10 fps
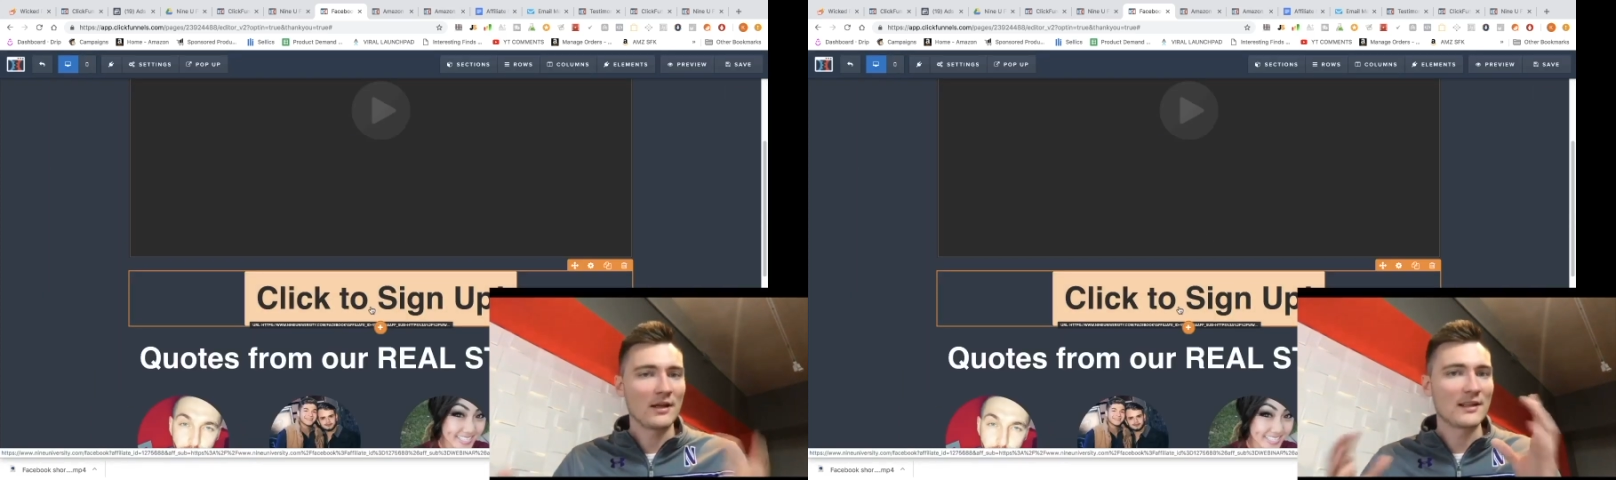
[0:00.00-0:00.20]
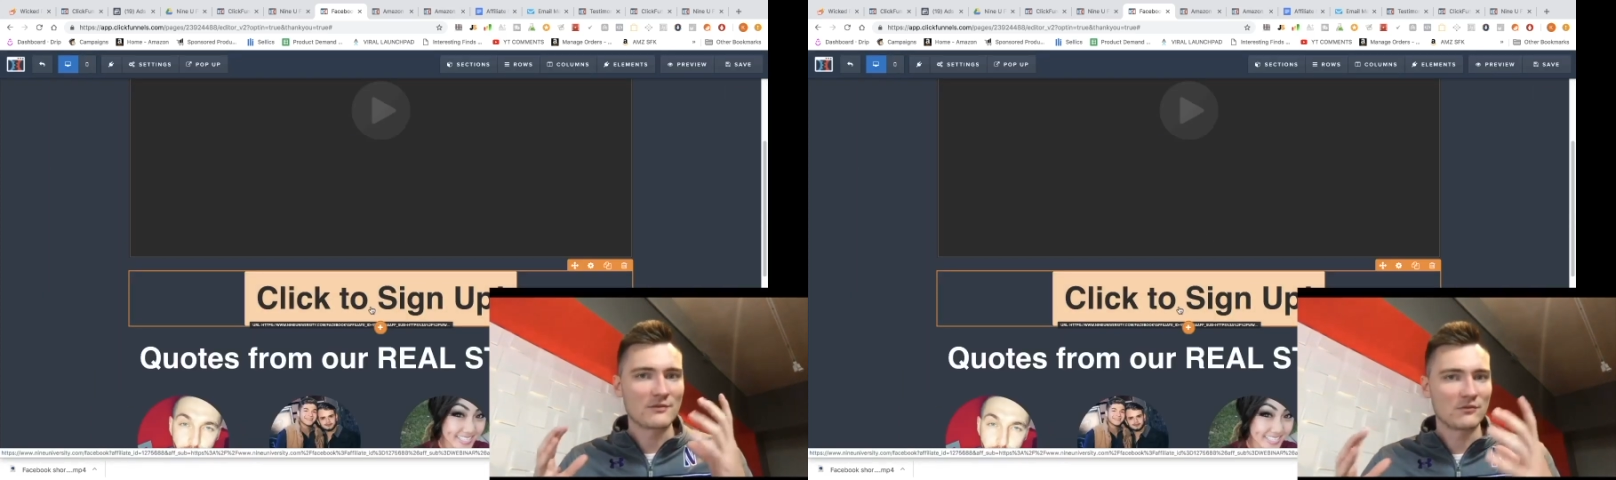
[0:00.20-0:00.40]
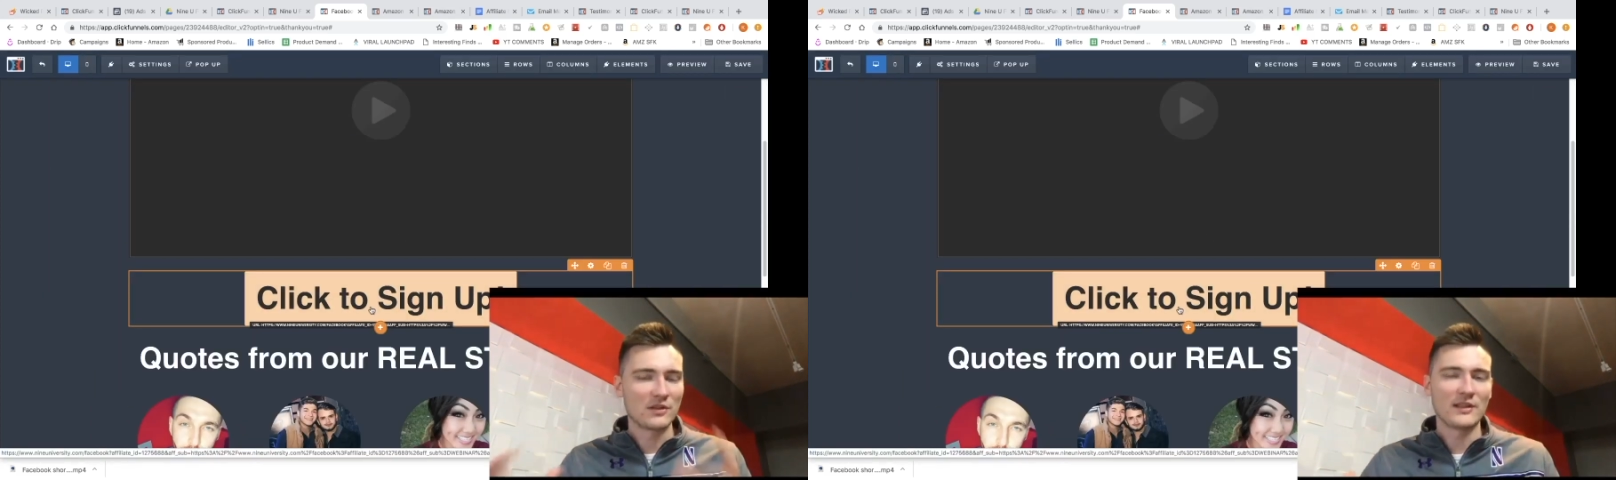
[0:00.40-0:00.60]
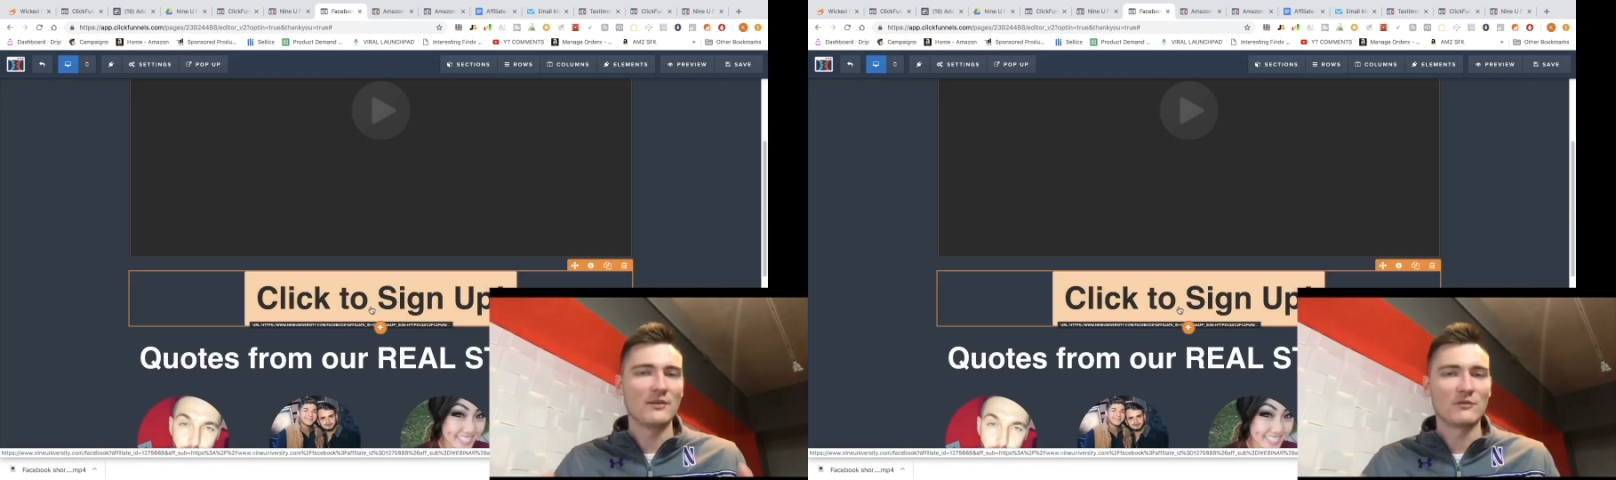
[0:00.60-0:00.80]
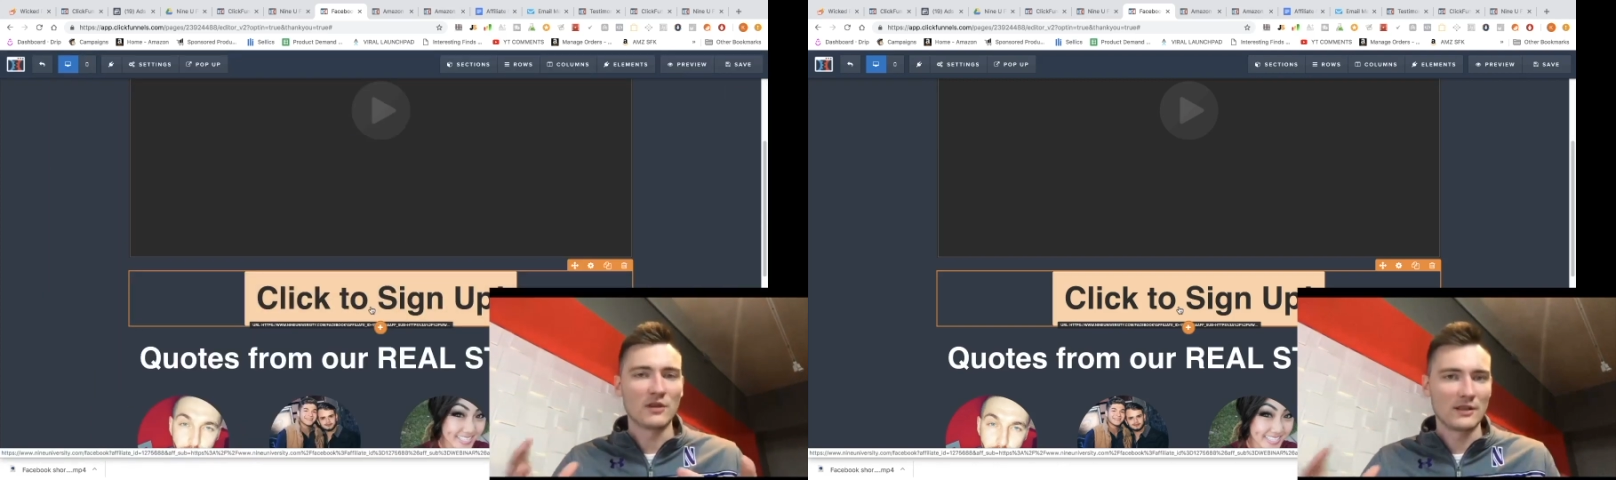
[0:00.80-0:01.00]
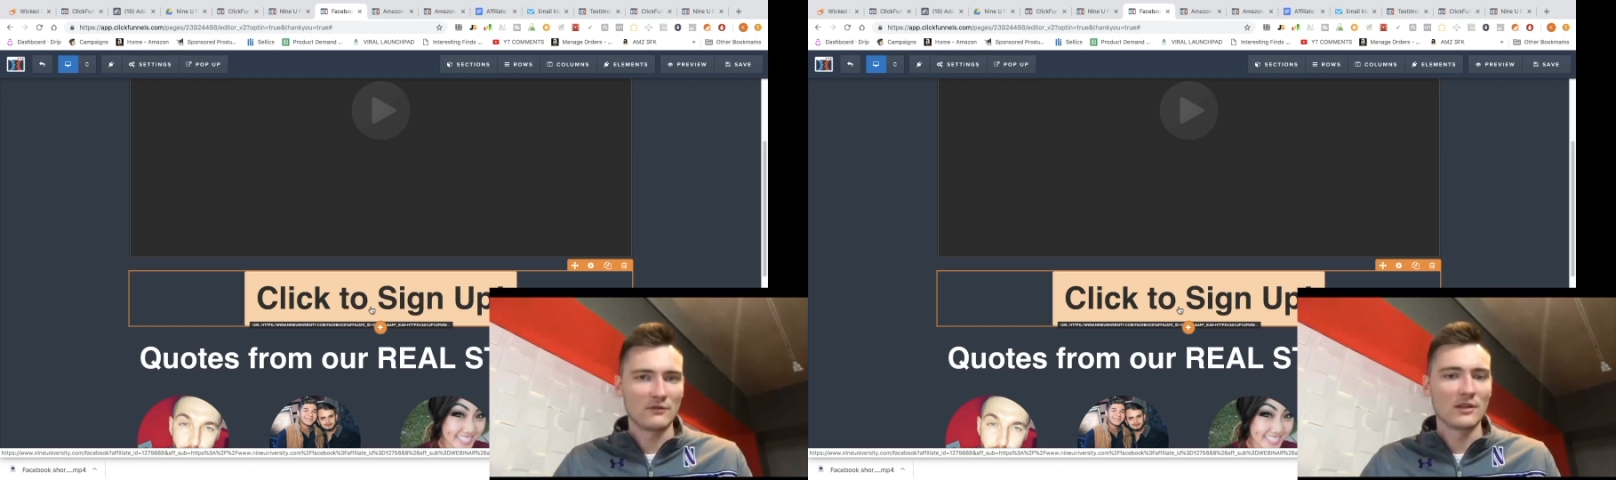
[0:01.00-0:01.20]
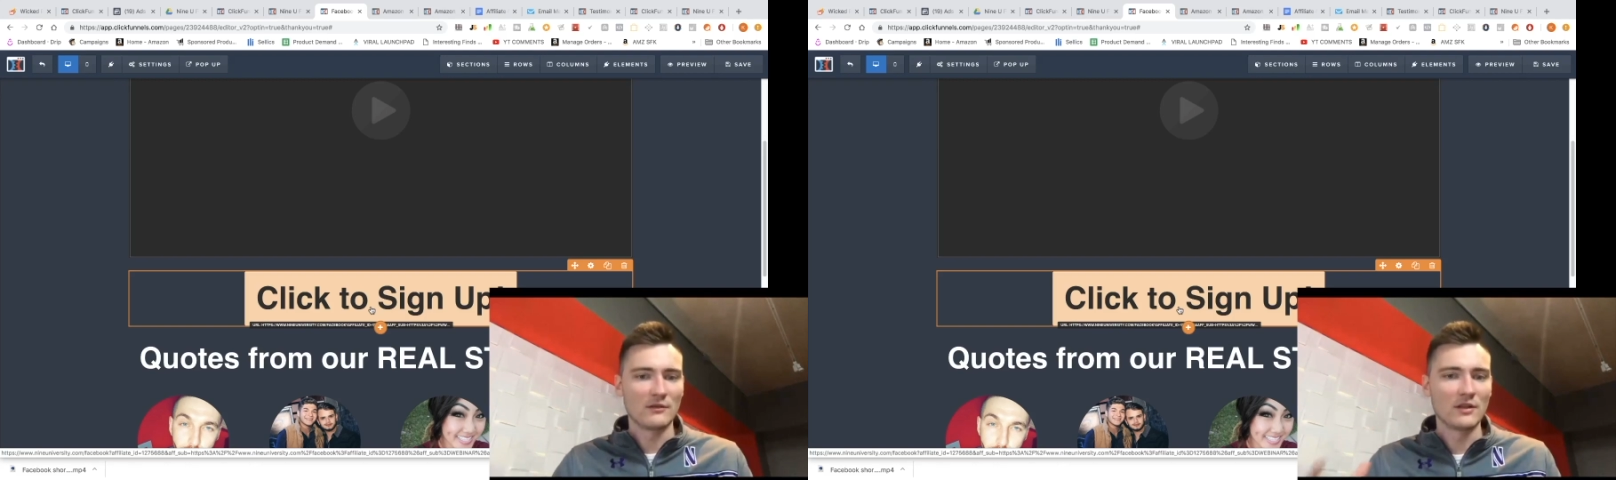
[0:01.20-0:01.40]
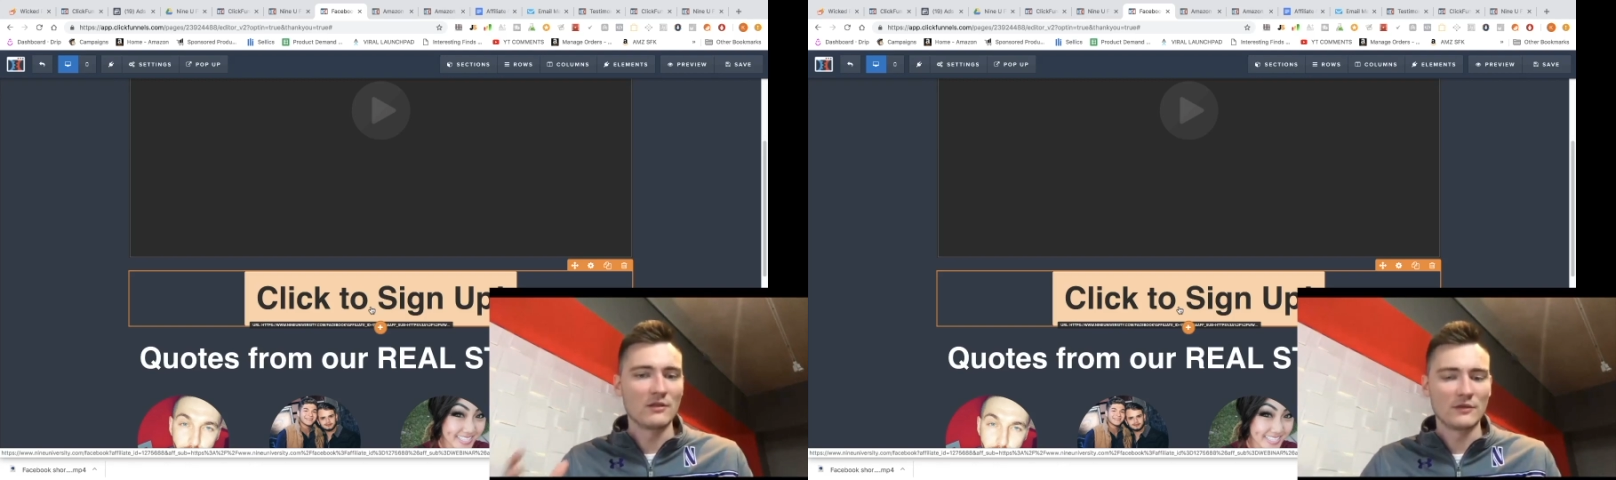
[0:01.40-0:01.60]
It's really, really, really,
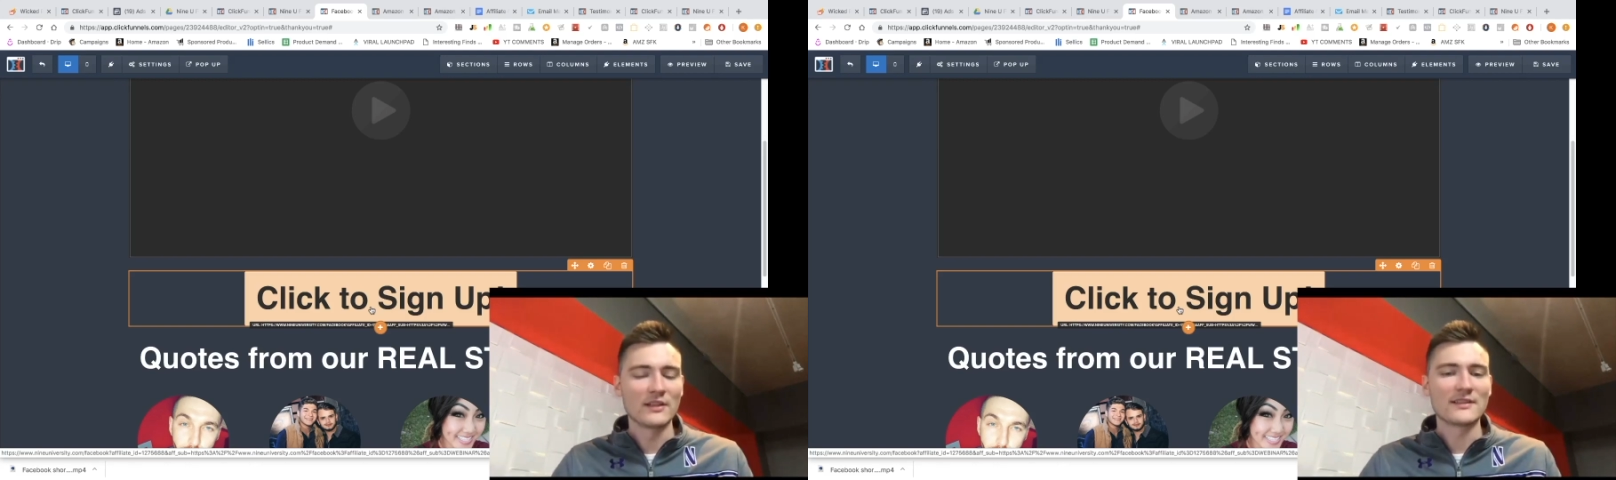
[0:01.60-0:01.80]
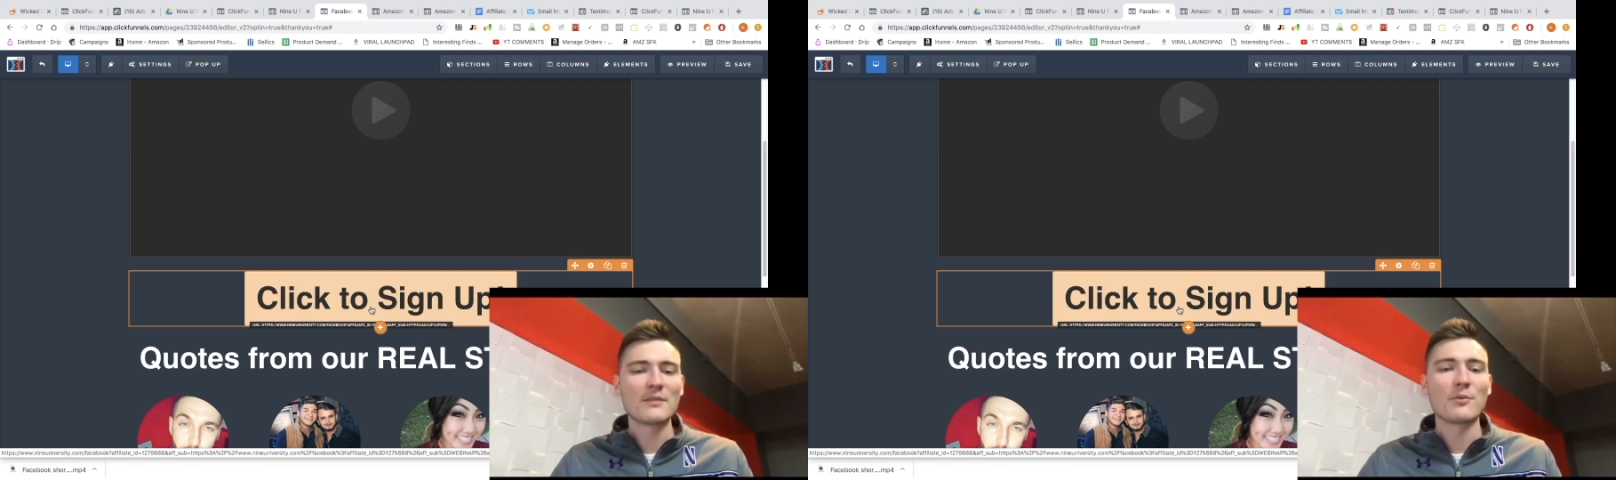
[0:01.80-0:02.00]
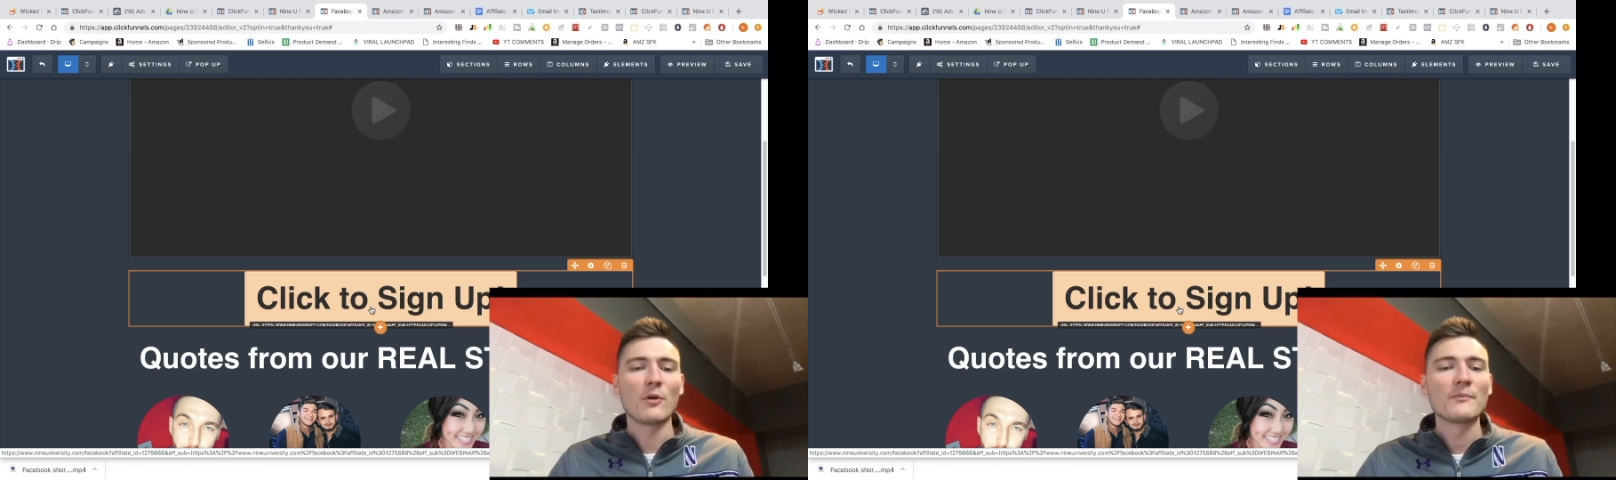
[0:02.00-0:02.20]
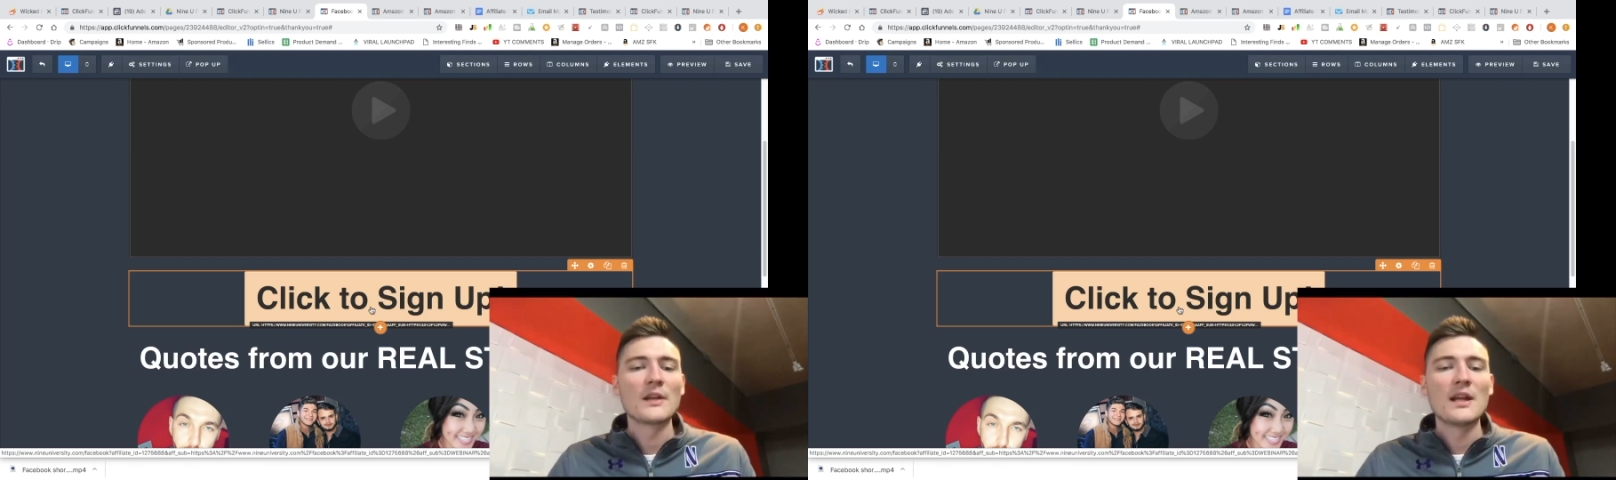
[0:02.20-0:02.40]
really, really simple.